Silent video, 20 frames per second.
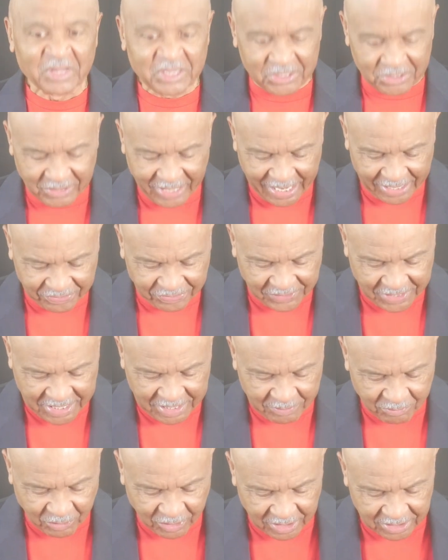You know, our
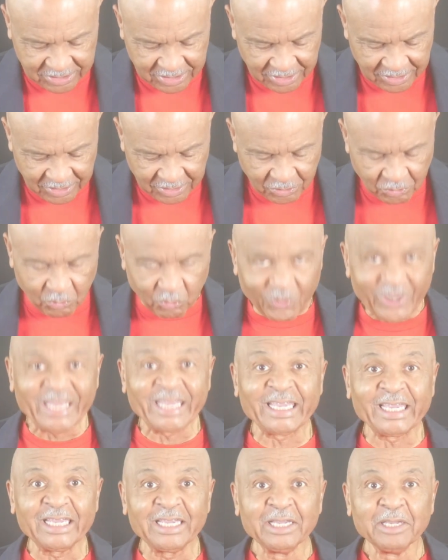theme was,
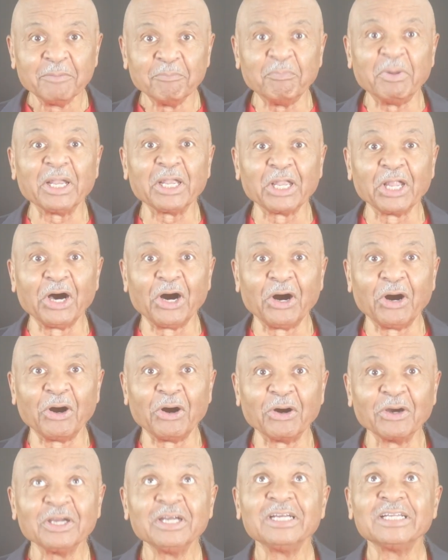we
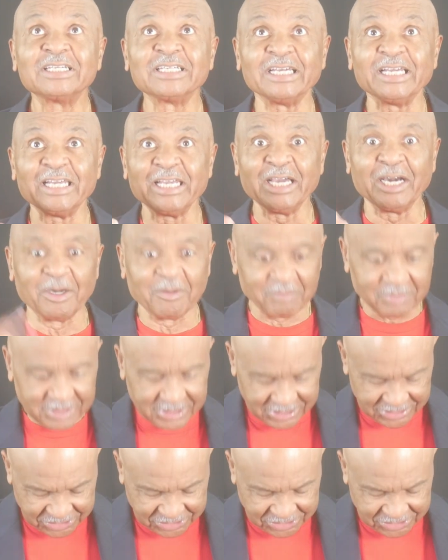belong to him.